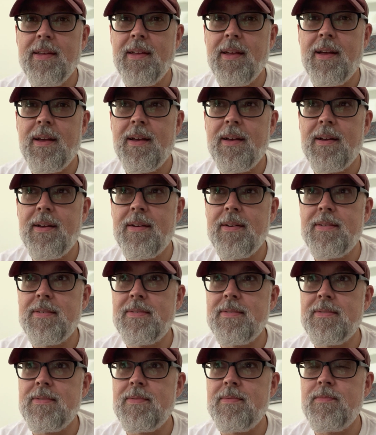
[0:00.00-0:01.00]

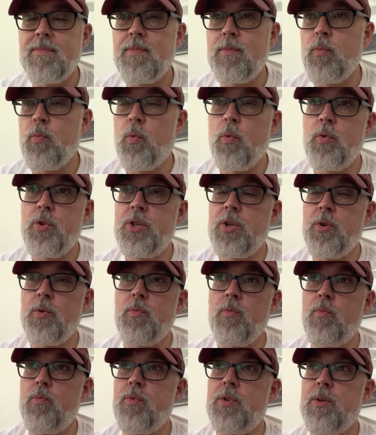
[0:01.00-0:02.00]

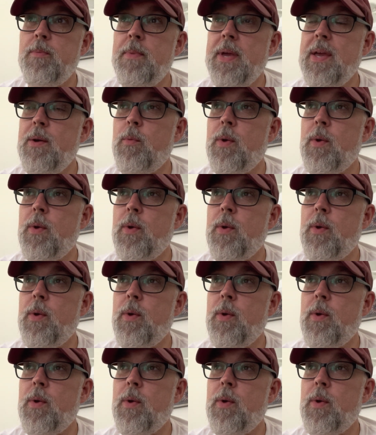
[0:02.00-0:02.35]
to me,